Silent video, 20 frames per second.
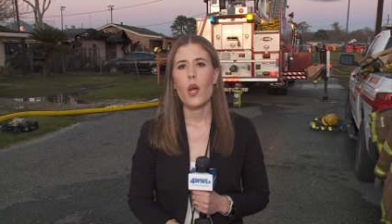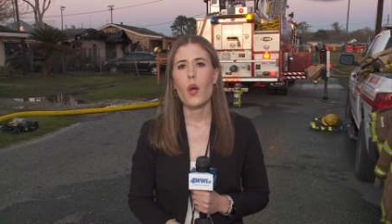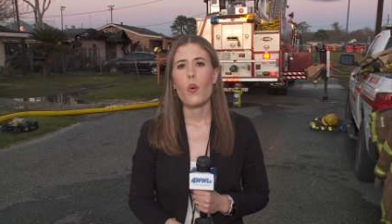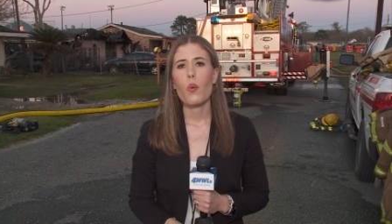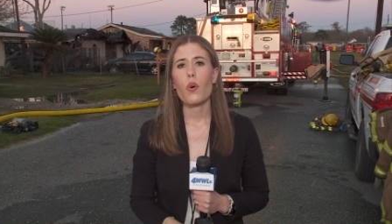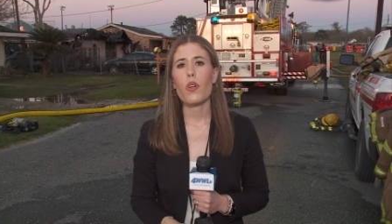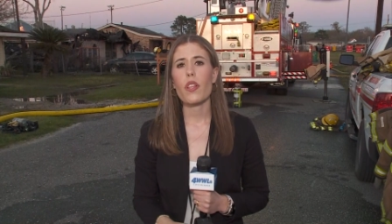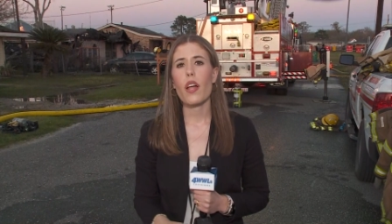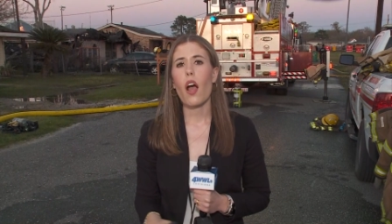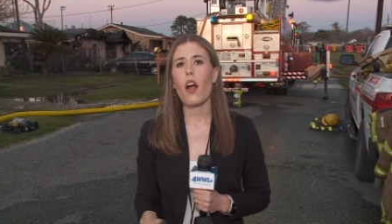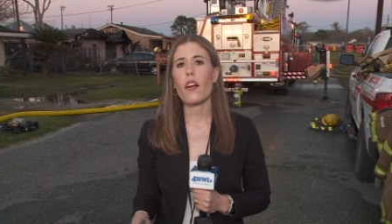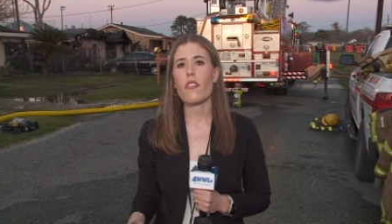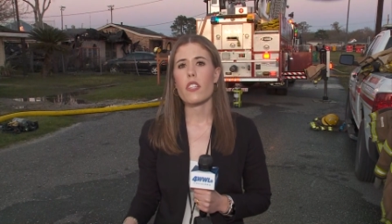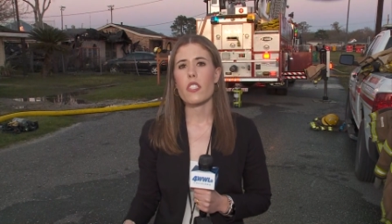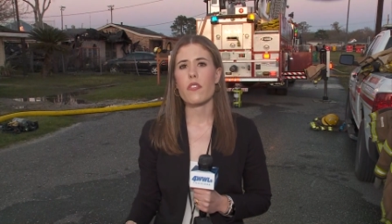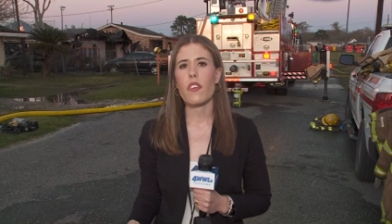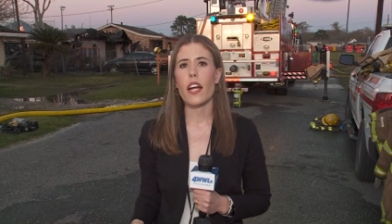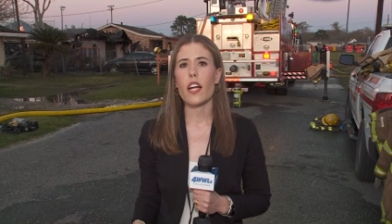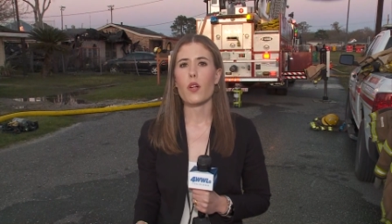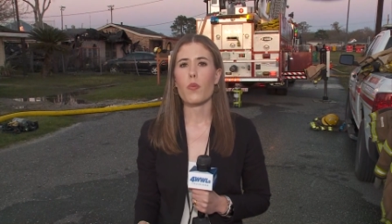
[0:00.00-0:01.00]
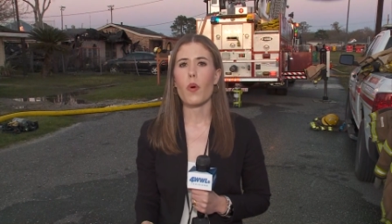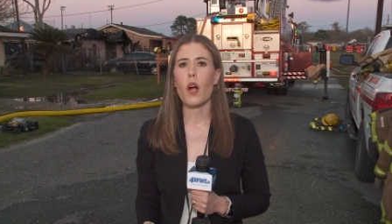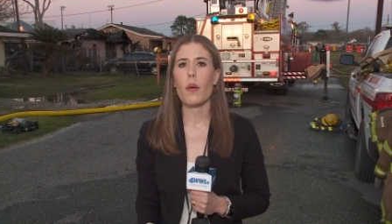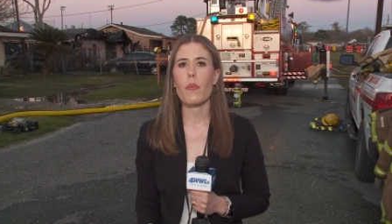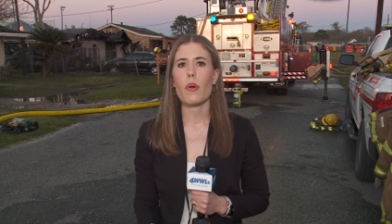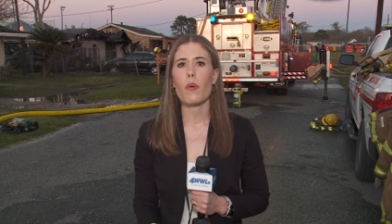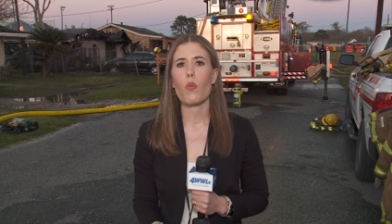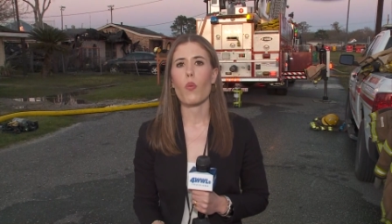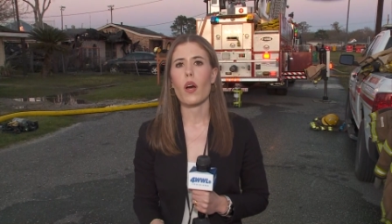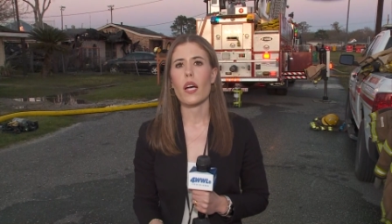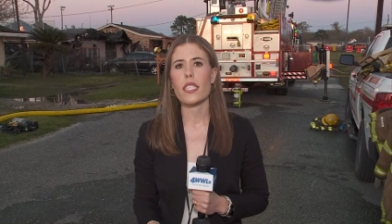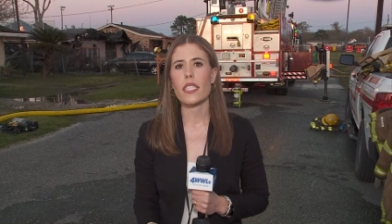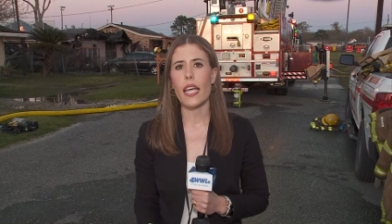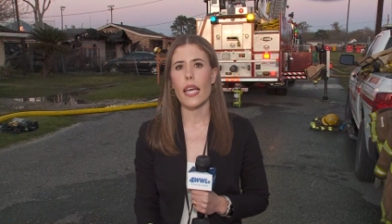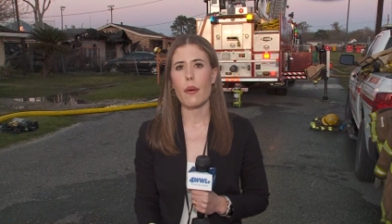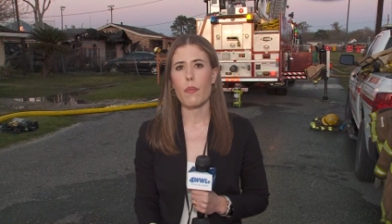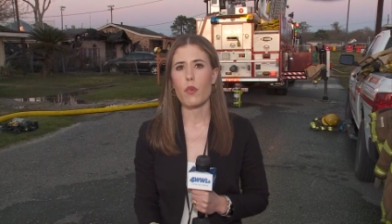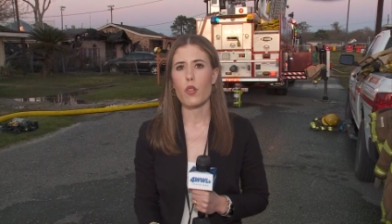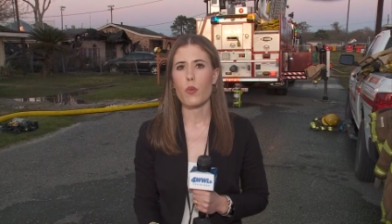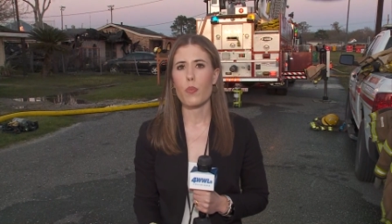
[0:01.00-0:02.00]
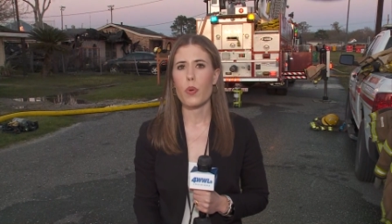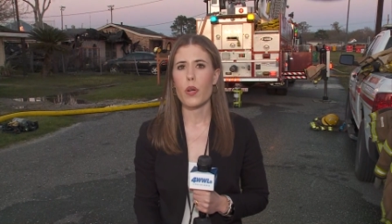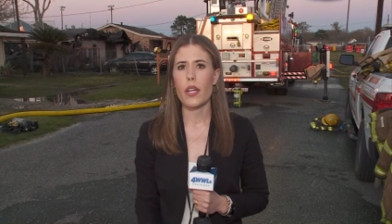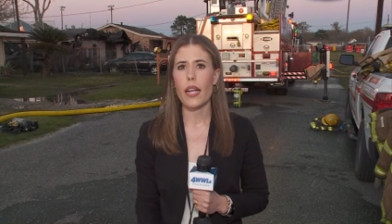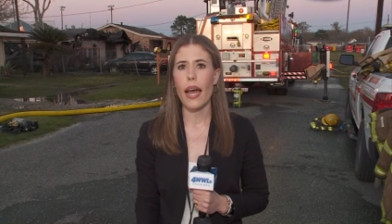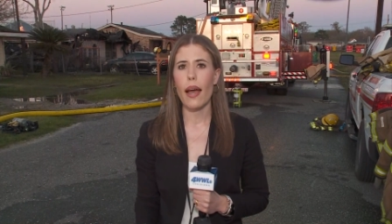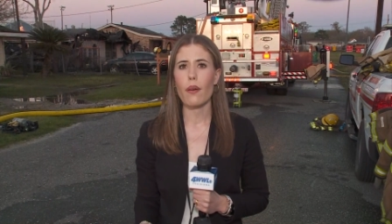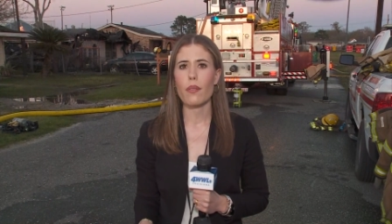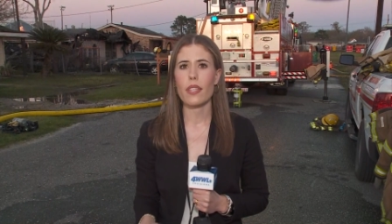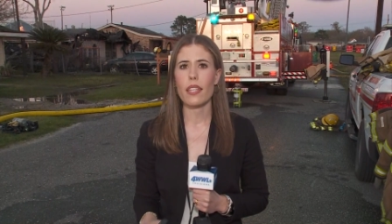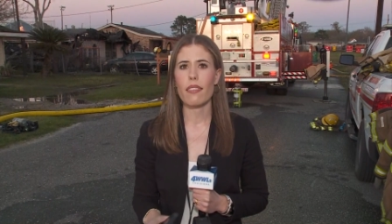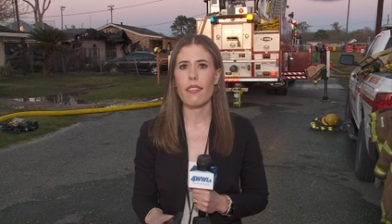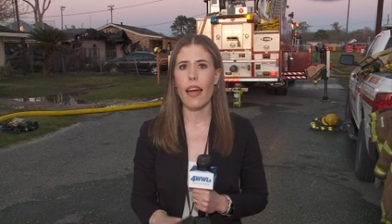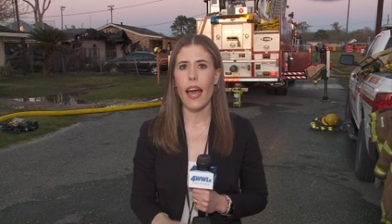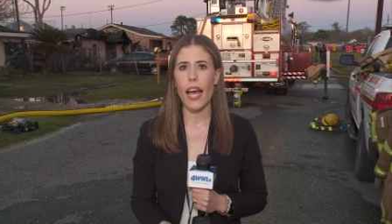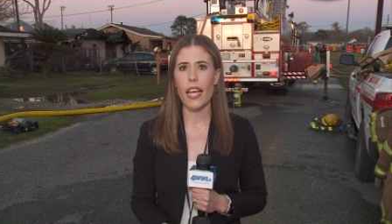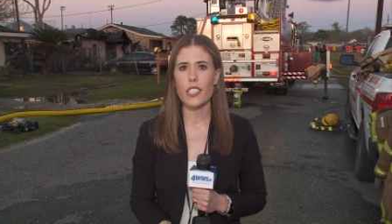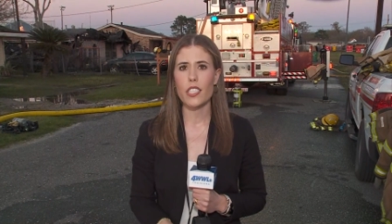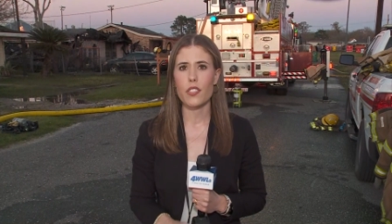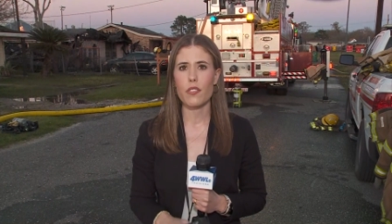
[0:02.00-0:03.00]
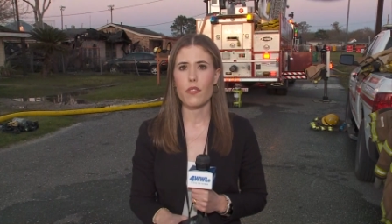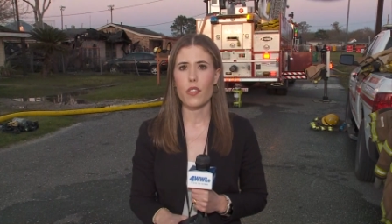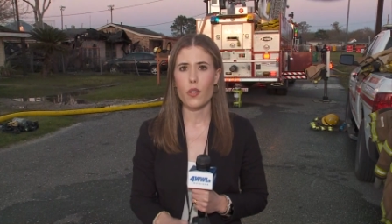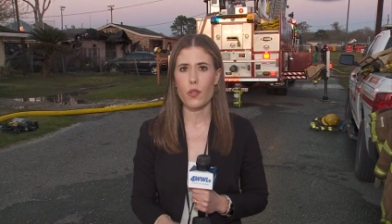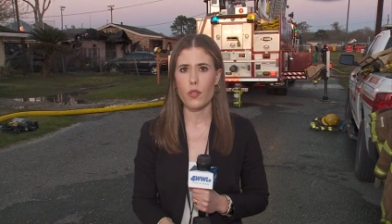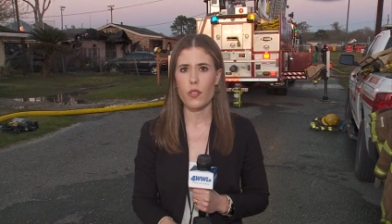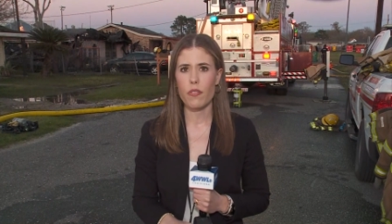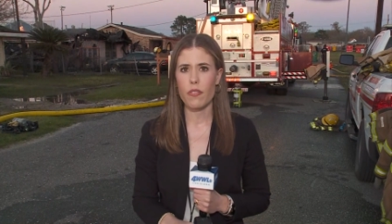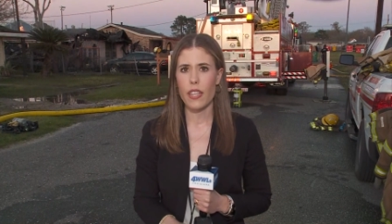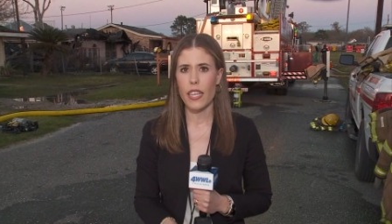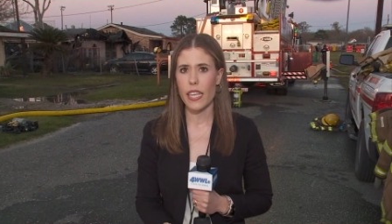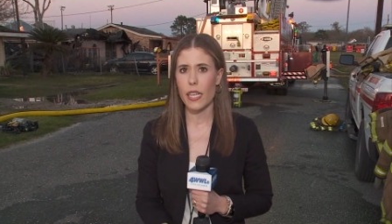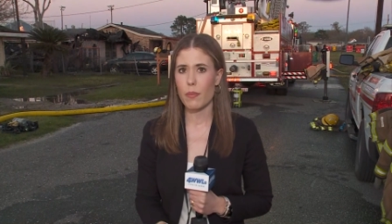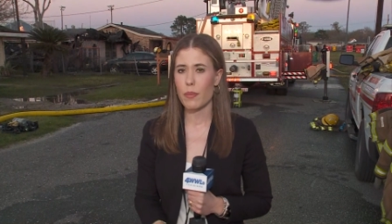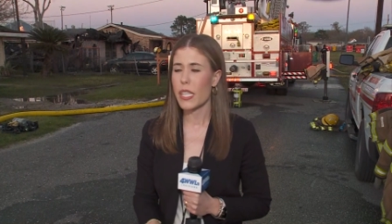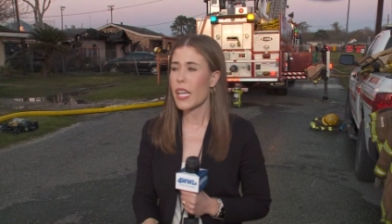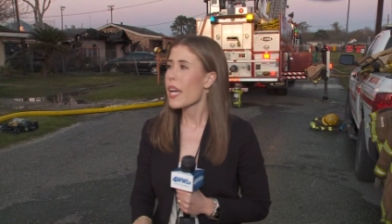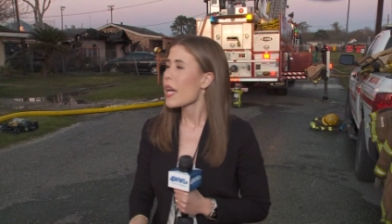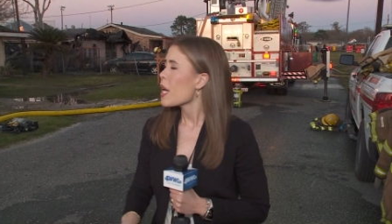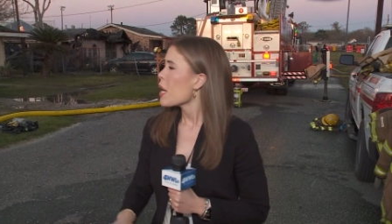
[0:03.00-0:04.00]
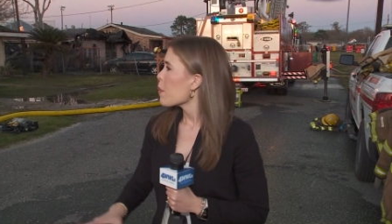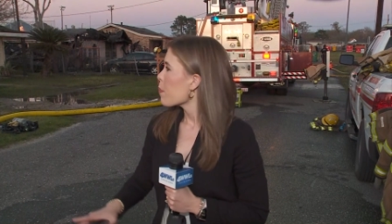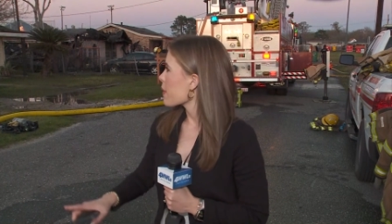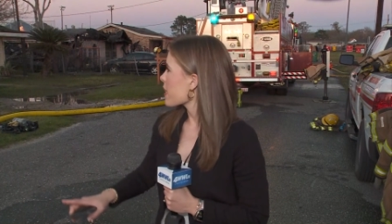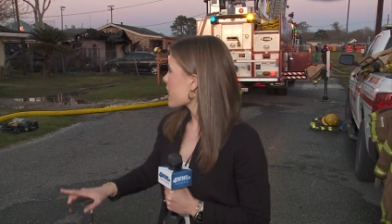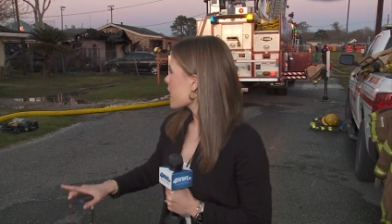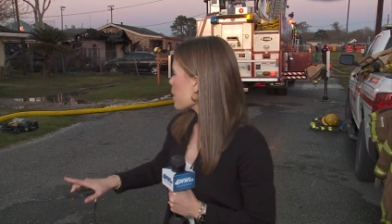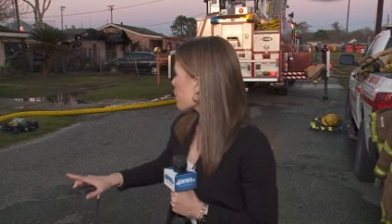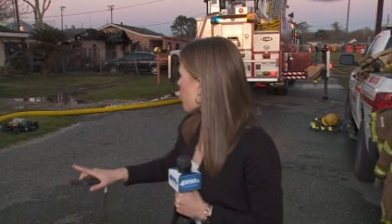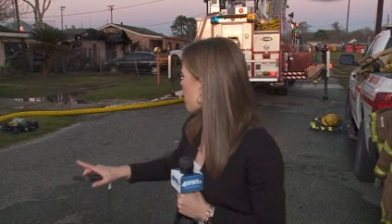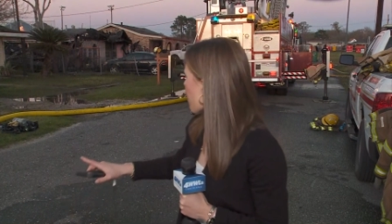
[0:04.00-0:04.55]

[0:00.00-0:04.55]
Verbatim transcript: Well, Harvey's Fire Department was able to put out the last of those flames. But keep in